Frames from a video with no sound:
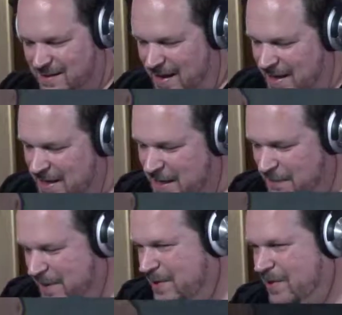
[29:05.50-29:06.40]
I didn't have
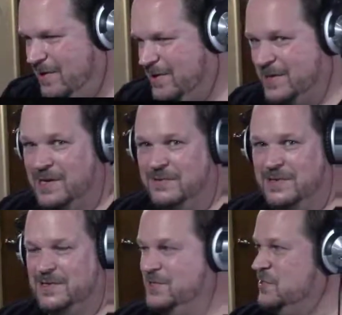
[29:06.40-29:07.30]
my heart in that
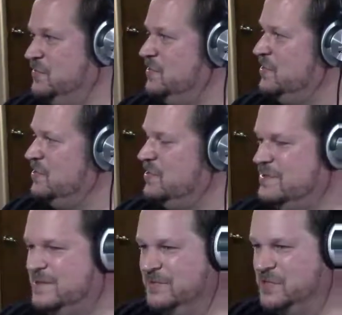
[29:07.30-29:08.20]
one because it
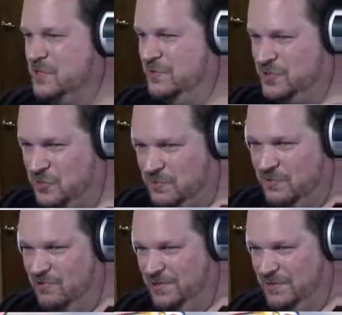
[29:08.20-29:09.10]
was going too
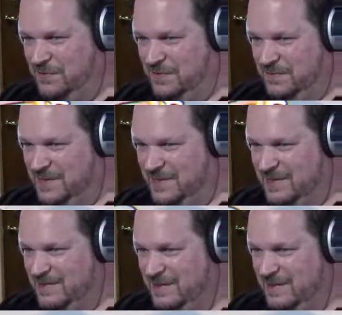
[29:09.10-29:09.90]
poorly from the beginning.